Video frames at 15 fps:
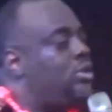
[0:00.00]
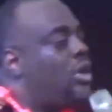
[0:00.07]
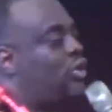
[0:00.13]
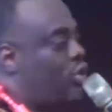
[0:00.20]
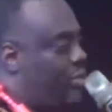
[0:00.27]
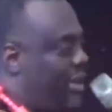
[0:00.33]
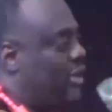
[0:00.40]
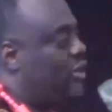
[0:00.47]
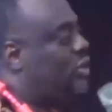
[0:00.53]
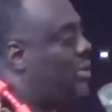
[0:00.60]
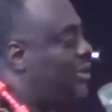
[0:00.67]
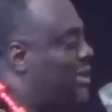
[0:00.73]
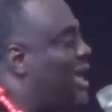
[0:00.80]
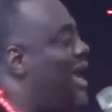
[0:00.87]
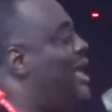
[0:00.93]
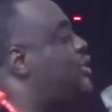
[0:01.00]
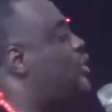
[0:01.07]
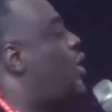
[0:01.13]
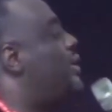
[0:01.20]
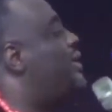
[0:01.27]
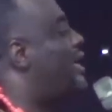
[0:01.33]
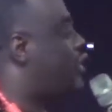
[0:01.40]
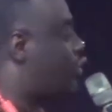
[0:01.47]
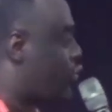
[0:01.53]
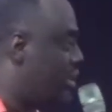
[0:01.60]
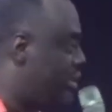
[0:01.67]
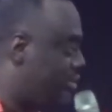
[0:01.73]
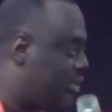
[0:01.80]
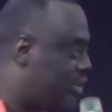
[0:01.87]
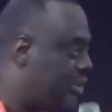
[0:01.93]
Talk to me. Somebody say, has other
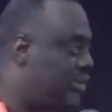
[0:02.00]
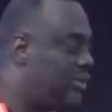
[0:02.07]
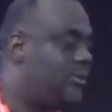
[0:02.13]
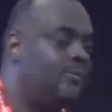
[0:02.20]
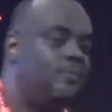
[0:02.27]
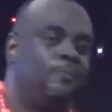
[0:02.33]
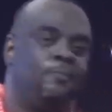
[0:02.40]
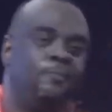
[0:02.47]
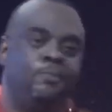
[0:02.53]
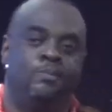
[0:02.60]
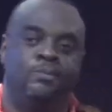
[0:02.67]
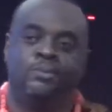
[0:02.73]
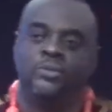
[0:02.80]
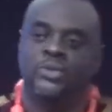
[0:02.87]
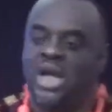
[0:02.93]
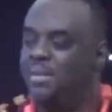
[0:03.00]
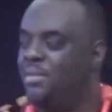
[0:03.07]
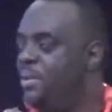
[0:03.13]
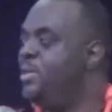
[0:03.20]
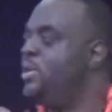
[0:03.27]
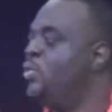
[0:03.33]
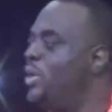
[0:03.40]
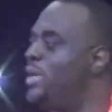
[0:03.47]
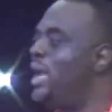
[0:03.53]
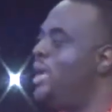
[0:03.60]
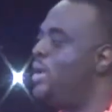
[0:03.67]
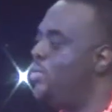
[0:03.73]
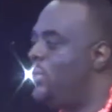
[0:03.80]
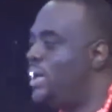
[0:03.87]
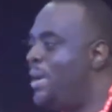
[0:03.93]
streams. Maybe when
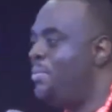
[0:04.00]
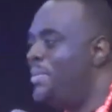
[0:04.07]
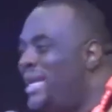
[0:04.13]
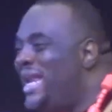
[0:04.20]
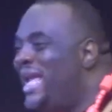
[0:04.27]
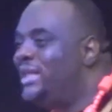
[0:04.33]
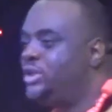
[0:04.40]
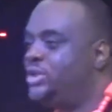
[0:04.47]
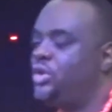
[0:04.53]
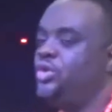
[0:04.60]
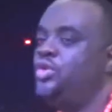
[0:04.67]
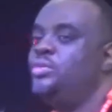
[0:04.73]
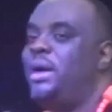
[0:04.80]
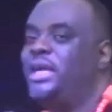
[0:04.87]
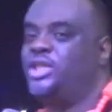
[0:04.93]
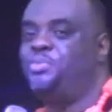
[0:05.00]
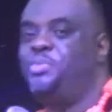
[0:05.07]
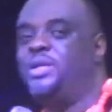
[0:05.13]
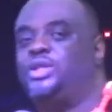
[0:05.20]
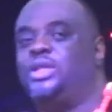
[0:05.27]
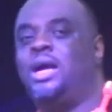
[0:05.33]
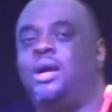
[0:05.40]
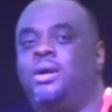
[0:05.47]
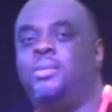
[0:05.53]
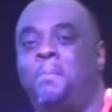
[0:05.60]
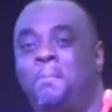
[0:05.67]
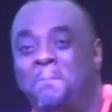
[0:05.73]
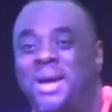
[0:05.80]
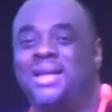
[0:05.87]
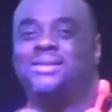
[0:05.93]
I'm led to do my special
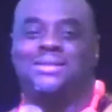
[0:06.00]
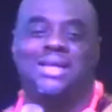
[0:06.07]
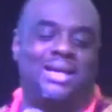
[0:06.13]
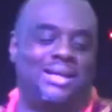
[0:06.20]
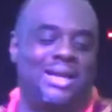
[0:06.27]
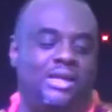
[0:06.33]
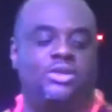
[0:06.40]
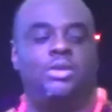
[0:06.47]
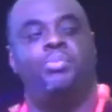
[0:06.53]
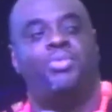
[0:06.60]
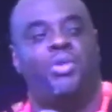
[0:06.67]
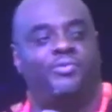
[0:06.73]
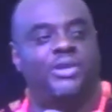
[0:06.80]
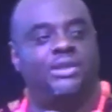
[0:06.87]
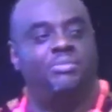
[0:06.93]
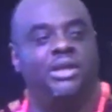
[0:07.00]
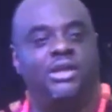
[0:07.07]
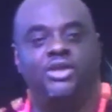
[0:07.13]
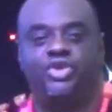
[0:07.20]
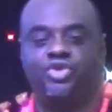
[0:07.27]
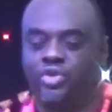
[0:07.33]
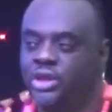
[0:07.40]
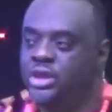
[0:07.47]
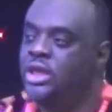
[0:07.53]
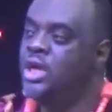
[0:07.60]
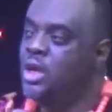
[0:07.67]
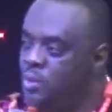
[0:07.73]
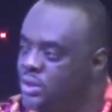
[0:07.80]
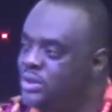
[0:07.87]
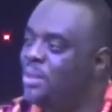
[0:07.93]
master class on prophet ministry,
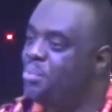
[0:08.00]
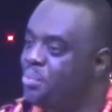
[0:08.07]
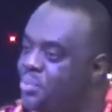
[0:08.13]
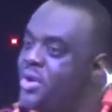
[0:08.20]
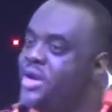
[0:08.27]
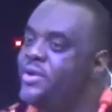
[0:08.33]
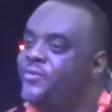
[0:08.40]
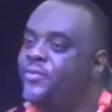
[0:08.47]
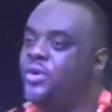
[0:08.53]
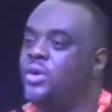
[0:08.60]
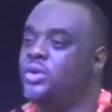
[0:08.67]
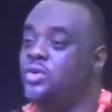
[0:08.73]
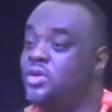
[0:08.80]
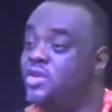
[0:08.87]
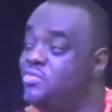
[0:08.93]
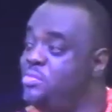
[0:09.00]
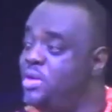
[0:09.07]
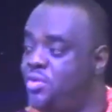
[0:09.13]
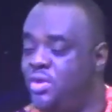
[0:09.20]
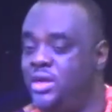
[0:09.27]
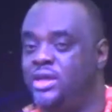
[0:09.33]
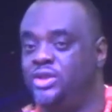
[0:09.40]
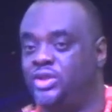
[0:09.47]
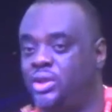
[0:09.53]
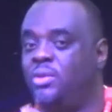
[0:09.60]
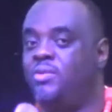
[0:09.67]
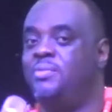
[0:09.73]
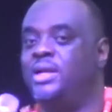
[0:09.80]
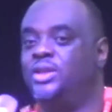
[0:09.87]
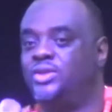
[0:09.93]
which I'm praying for God to give me a release. Some
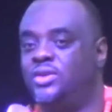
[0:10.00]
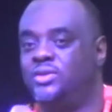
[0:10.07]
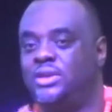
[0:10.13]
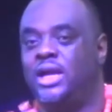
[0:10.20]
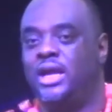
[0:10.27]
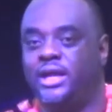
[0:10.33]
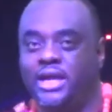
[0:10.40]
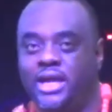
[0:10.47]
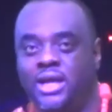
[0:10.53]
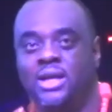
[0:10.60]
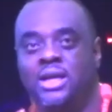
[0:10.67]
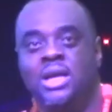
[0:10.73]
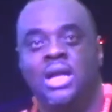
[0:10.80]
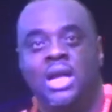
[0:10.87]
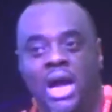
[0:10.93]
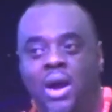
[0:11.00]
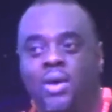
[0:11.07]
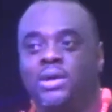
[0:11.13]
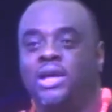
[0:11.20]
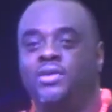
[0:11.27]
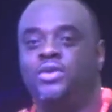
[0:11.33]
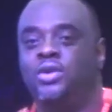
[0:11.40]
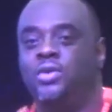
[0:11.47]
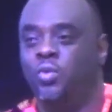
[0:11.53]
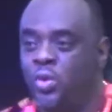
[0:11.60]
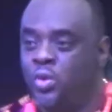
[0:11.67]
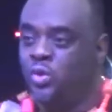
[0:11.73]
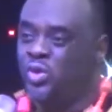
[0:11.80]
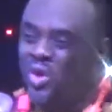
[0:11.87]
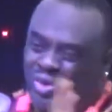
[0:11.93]
of my sons that are here, I'll get, you know,
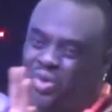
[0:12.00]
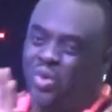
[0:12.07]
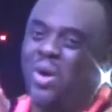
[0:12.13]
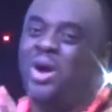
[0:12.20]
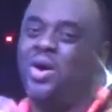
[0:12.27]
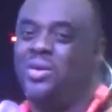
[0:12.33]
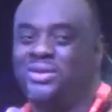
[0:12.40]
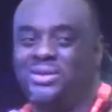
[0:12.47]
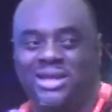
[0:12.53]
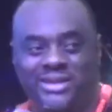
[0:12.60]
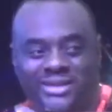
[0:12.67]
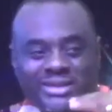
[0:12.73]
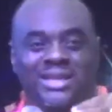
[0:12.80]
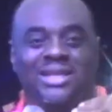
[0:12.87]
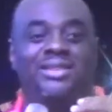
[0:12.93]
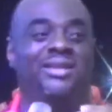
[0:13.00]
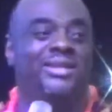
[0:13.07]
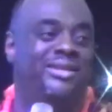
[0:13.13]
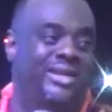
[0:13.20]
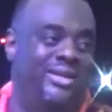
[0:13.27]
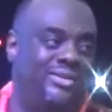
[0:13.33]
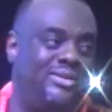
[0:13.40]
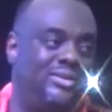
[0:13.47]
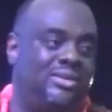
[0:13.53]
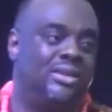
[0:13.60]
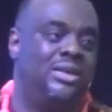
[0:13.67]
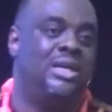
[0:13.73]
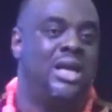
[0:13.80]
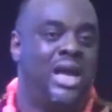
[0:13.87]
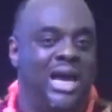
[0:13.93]
we'll go to one hotel, stay 3 days,
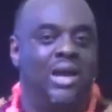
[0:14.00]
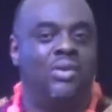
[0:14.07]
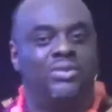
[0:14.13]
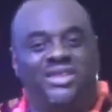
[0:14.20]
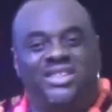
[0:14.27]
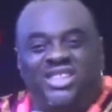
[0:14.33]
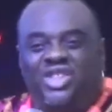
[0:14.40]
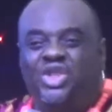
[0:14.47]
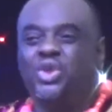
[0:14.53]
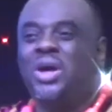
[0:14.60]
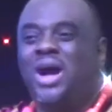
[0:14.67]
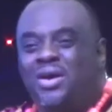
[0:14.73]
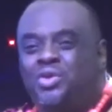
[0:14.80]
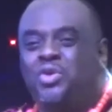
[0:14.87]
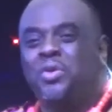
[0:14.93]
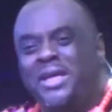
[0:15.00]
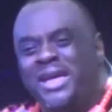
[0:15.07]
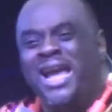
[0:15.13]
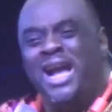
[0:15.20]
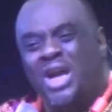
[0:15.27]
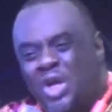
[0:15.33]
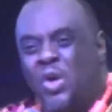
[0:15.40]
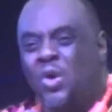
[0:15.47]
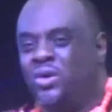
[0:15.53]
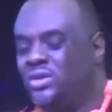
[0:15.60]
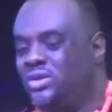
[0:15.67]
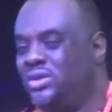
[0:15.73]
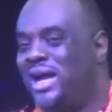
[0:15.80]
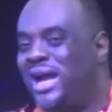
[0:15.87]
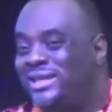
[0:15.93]
and I'll teach you how to hear God
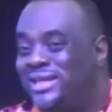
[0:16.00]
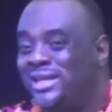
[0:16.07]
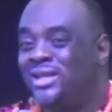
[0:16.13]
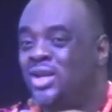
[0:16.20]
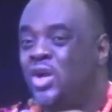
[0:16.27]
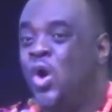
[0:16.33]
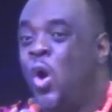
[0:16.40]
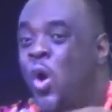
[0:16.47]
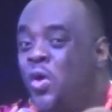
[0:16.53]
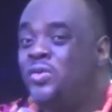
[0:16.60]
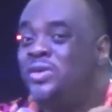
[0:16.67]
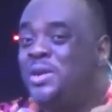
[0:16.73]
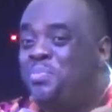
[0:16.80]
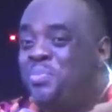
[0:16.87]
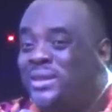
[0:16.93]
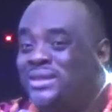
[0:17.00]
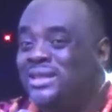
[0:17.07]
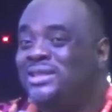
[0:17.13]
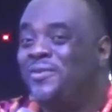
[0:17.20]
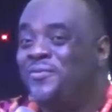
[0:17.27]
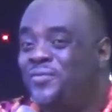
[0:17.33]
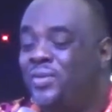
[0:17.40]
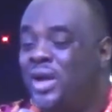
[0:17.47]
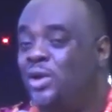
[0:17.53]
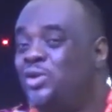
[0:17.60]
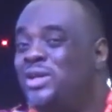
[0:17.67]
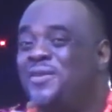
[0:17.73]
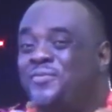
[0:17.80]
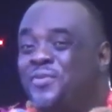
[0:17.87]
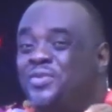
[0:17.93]
at 100% and
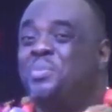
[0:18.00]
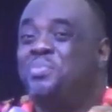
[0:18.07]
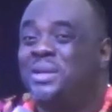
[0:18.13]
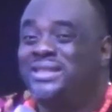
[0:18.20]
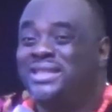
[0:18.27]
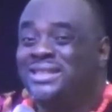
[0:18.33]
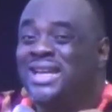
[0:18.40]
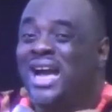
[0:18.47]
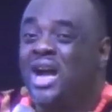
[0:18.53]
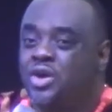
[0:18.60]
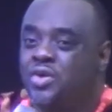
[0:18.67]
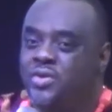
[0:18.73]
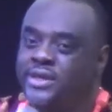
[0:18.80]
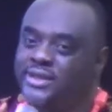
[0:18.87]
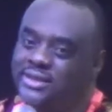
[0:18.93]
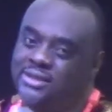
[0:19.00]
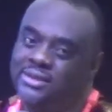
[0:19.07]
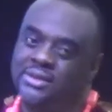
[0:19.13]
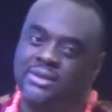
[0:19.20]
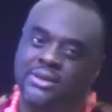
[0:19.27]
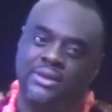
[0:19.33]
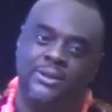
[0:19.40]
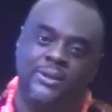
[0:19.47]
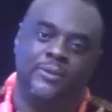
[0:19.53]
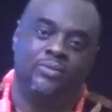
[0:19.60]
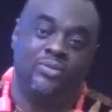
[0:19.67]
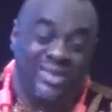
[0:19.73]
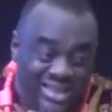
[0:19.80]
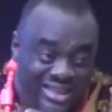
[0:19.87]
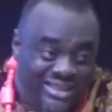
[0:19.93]
150% accuracy.
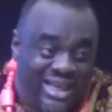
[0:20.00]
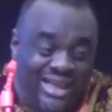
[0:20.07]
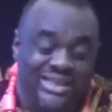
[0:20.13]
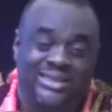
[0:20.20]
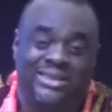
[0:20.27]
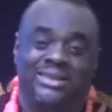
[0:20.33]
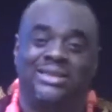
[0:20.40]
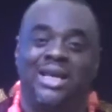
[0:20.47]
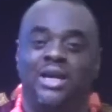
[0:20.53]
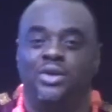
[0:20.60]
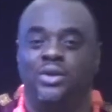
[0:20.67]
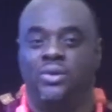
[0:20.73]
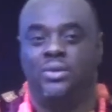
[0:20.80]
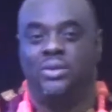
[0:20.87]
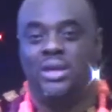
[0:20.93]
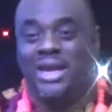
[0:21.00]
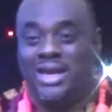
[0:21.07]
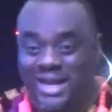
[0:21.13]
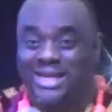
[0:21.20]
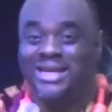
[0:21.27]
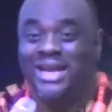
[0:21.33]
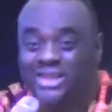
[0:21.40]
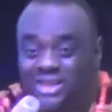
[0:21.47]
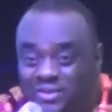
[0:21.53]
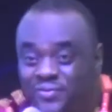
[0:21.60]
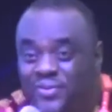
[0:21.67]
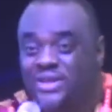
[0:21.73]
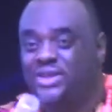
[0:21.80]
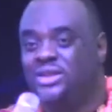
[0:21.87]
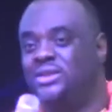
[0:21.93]
These are the things I know, and I can
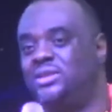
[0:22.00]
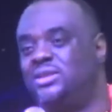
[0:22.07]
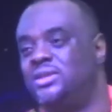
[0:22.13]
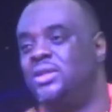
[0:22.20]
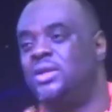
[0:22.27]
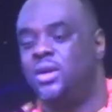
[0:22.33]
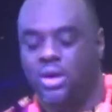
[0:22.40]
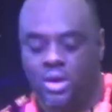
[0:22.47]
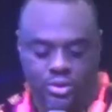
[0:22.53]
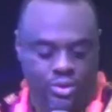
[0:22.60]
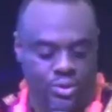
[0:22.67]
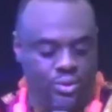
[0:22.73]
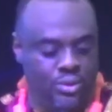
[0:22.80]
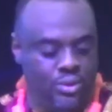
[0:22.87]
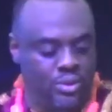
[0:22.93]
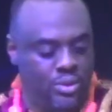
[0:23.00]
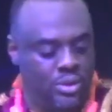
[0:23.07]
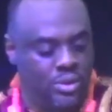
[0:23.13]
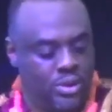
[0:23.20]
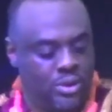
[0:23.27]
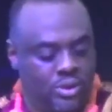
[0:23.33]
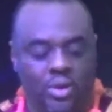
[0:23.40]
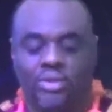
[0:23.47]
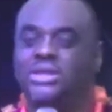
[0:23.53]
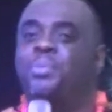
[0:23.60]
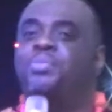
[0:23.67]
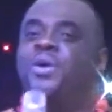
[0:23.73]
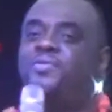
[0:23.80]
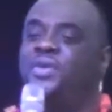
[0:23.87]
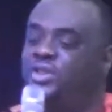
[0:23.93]
activate it on you. So it's a
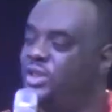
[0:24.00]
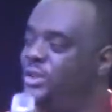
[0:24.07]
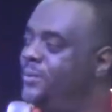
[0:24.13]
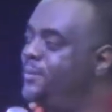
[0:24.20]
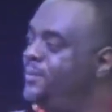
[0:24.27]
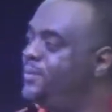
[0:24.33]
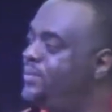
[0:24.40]
prophecy.